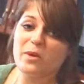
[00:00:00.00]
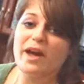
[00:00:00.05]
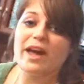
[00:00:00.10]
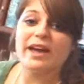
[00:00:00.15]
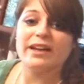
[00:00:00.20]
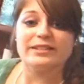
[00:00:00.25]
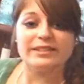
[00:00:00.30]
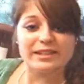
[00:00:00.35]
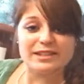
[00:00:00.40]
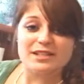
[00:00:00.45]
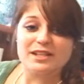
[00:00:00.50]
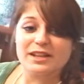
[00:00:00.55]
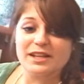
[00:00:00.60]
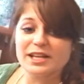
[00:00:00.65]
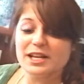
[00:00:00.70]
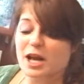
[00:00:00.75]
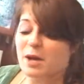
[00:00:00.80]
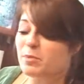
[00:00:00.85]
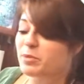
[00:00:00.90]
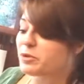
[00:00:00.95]
of the way. Let's
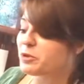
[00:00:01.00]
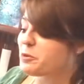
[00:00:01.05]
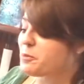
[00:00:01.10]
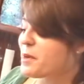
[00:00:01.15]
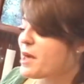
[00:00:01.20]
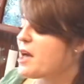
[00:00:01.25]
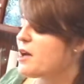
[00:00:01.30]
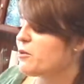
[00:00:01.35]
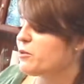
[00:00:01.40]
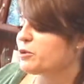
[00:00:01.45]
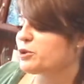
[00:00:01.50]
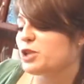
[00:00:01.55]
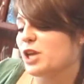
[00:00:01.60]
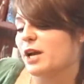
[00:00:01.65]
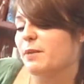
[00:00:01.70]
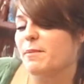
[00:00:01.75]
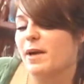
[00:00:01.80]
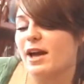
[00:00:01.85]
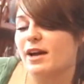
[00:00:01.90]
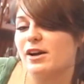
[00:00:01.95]
clean up a little bit. We'll
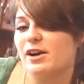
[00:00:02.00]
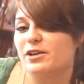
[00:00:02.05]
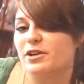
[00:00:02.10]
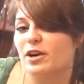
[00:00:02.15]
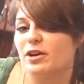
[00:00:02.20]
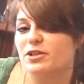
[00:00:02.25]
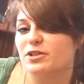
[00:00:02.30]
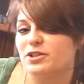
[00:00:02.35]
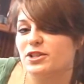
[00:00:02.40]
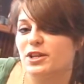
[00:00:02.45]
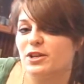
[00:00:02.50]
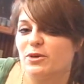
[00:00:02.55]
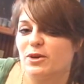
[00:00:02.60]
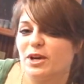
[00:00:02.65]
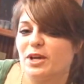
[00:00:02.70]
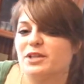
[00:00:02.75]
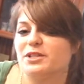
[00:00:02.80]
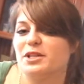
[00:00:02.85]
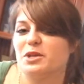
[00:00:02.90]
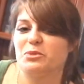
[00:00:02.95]
check back on our
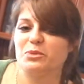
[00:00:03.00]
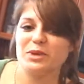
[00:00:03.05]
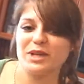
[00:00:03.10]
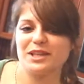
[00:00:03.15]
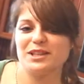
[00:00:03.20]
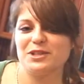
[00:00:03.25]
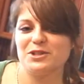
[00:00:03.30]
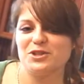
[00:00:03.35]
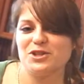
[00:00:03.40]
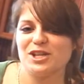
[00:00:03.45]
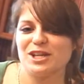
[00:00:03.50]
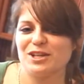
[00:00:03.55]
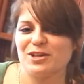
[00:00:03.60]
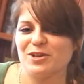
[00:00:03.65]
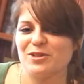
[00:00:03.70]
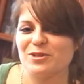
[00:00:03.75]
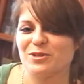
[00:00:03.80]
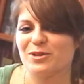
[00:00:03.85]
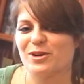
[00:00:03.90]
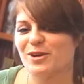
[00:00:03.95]
skewers and we'll get this chicken
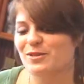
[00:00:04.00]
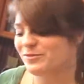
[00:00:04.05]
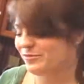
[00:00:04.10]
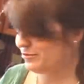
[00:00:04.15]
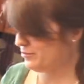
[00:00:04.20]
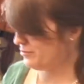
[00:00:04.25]
on the grill.